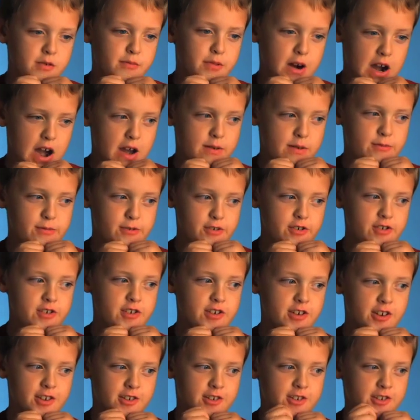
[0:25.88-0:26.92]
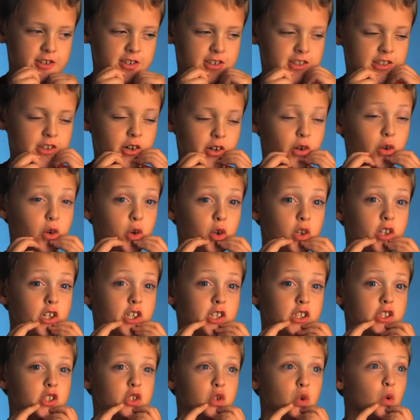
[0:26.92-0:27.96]
The Bible is the
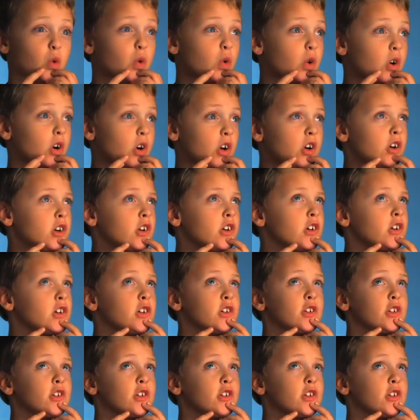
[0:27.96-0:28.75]
holy sword.